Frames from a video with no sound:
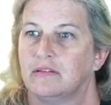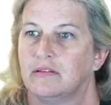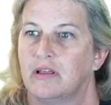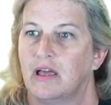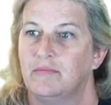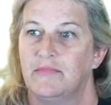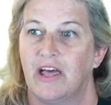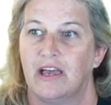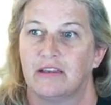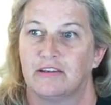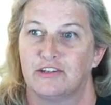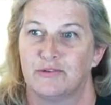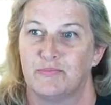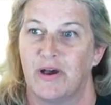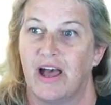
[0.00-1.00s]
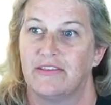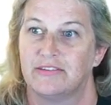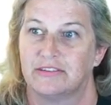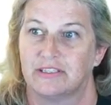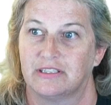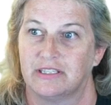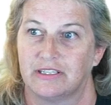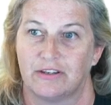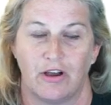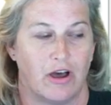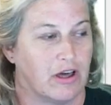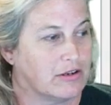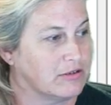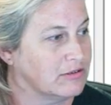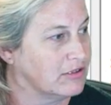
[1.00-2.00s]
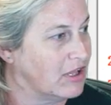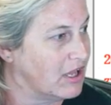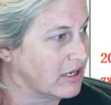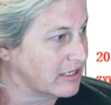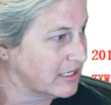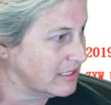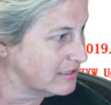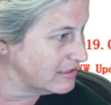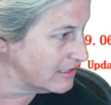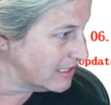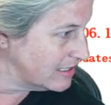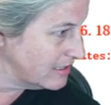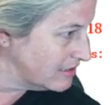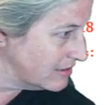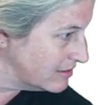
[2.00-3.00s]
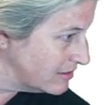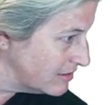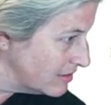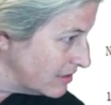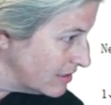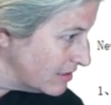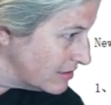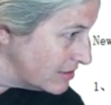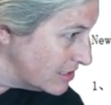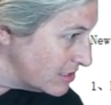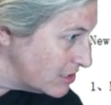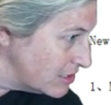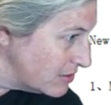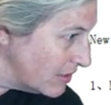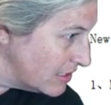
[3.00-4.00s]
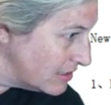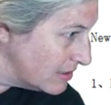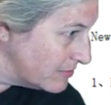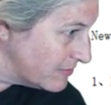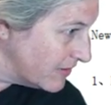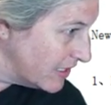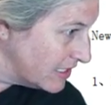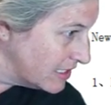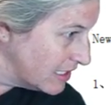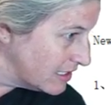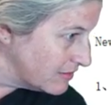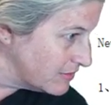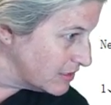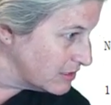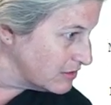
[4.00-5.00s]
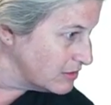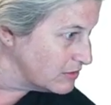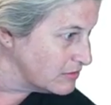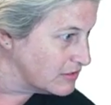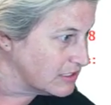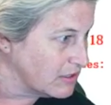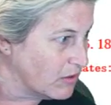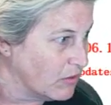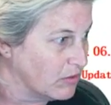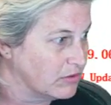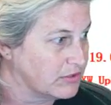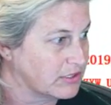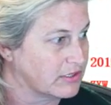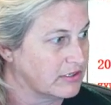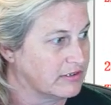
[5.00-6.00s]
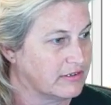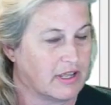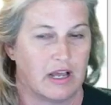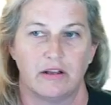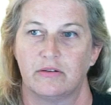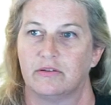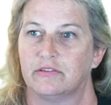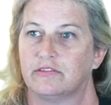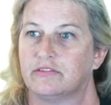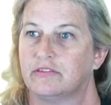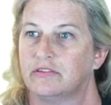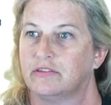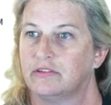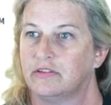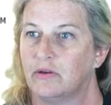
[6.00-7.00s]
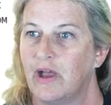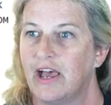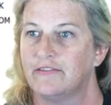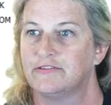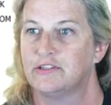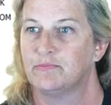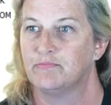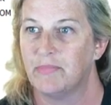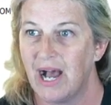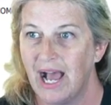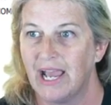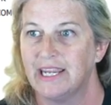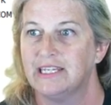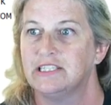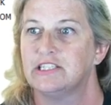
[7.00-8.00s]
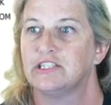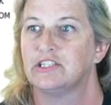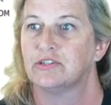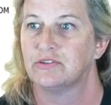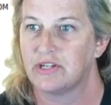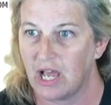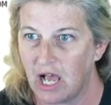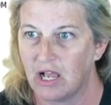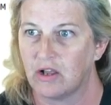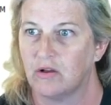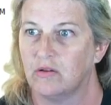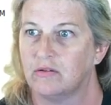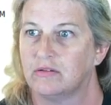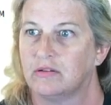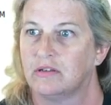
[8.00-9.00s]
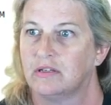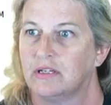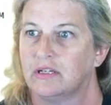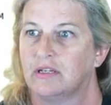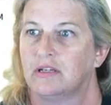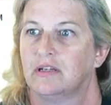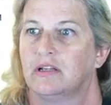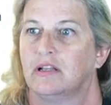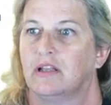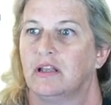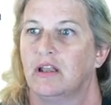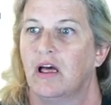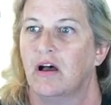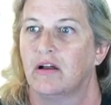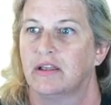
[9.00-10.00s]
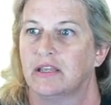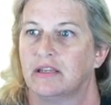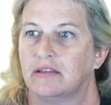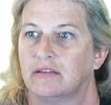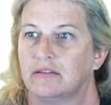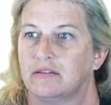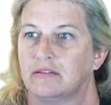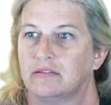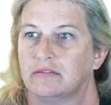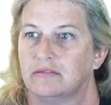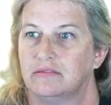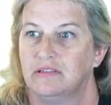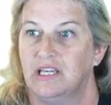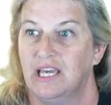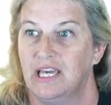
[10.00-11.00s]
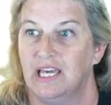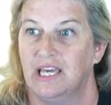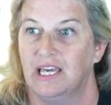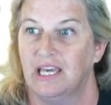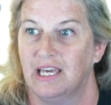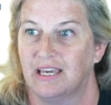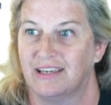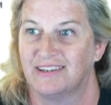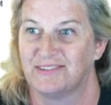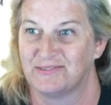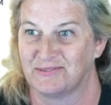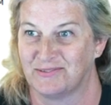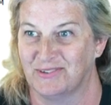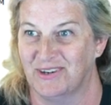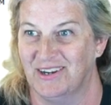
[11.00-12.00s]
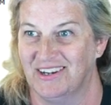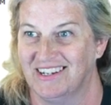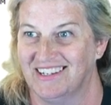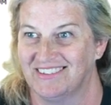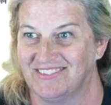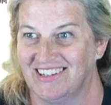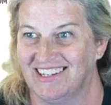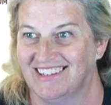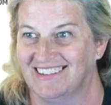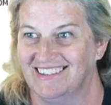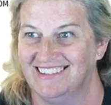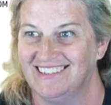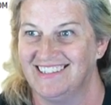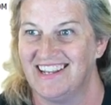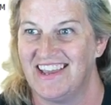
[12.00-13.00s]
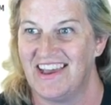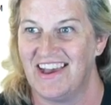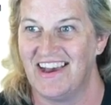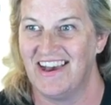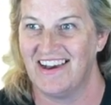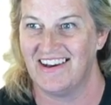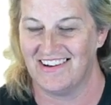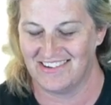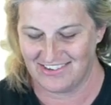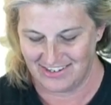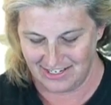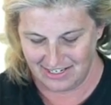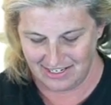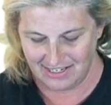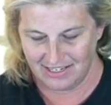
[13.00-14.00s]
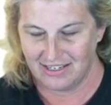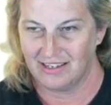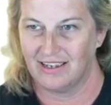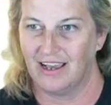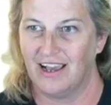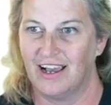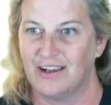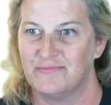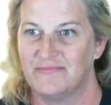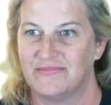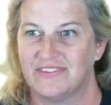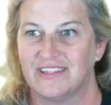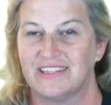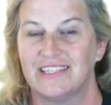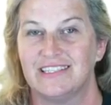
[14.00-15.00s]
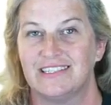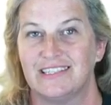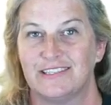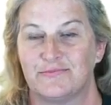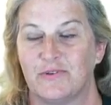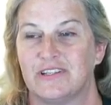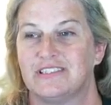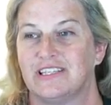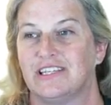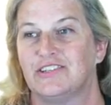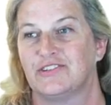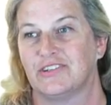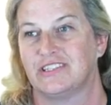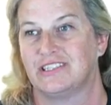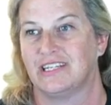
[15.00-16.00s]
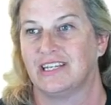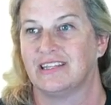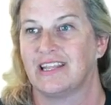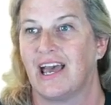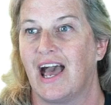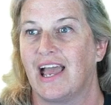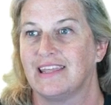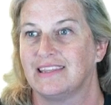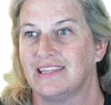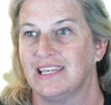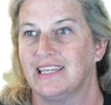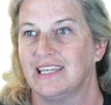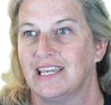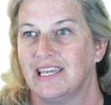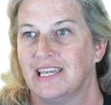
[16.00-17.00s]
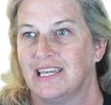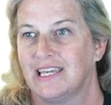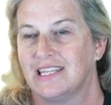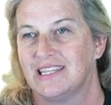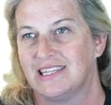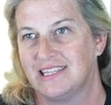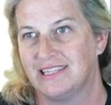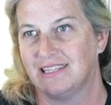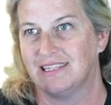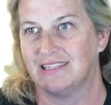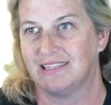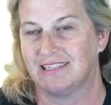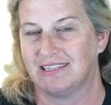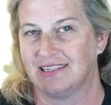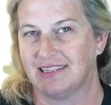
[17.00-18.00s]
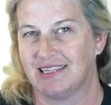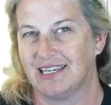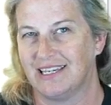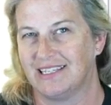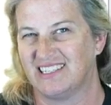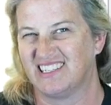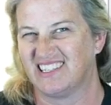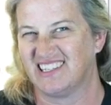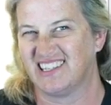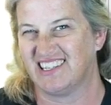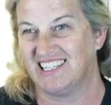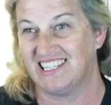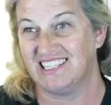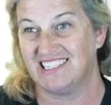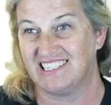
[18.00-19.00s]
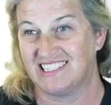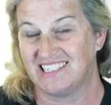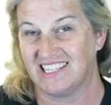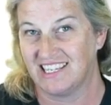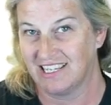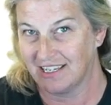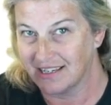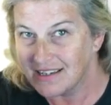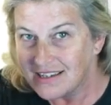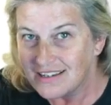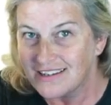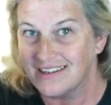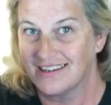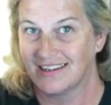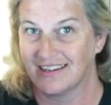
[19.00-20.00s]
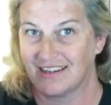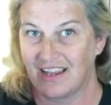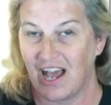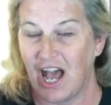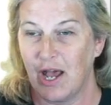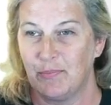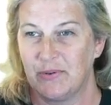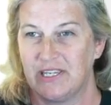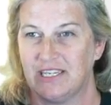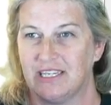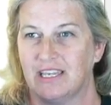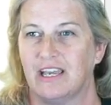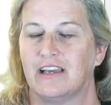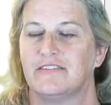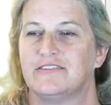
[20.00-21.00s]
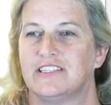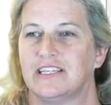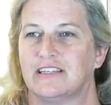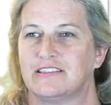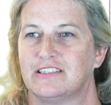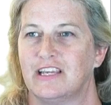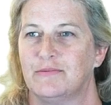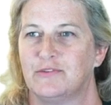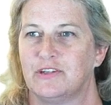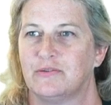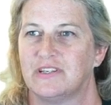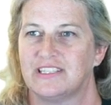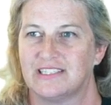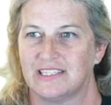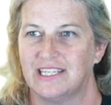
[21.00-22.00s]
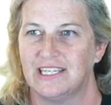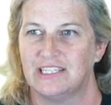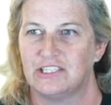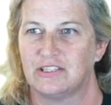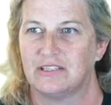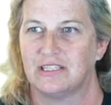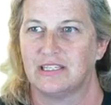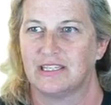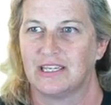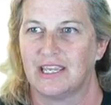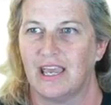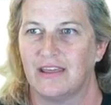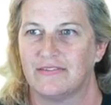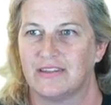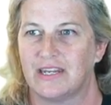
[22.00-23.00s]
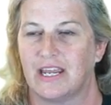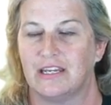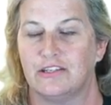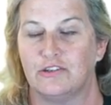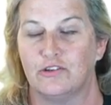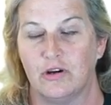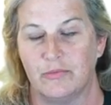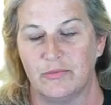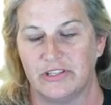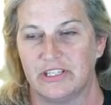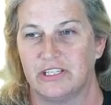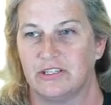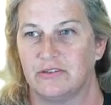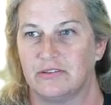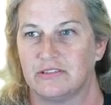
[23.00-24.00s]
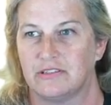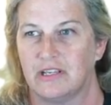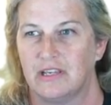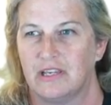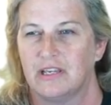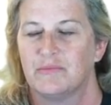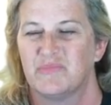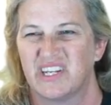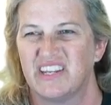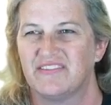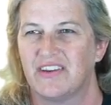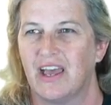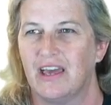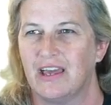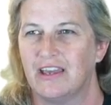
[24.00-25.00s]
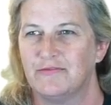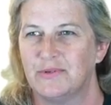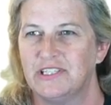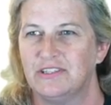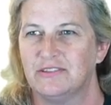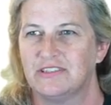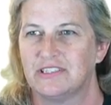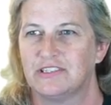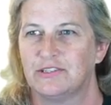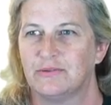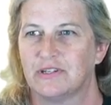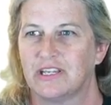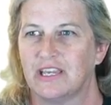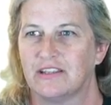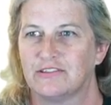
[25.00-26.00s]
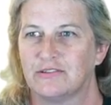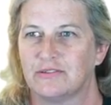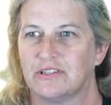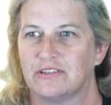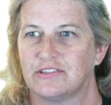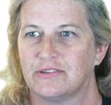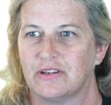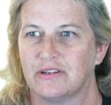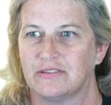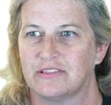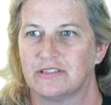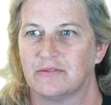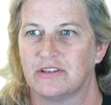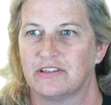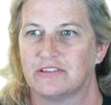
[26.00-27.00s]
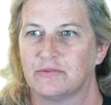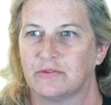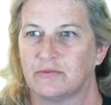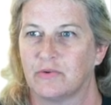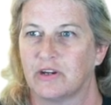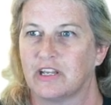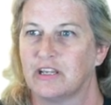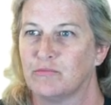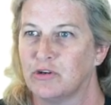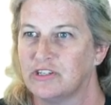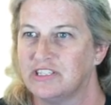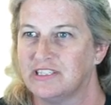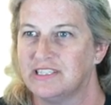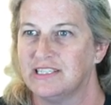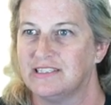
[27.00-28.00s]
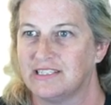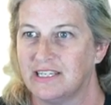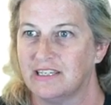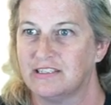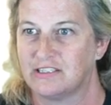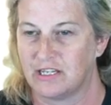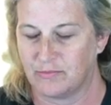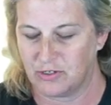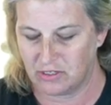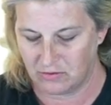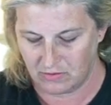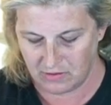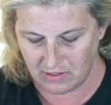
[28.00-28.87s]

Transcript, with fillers: I'm not going to bother to click auto login. And did you end up finding out if you can use the older dongles? You have to bind your dongle. Login. Ah! Wrong account. No! Um, this is what's interesting that I think th that this copy of ZXW is linked to the account that I normally use, but I've got I've been using two accounts on here, so I don't see why this wouldn't work. Emergency ZXW.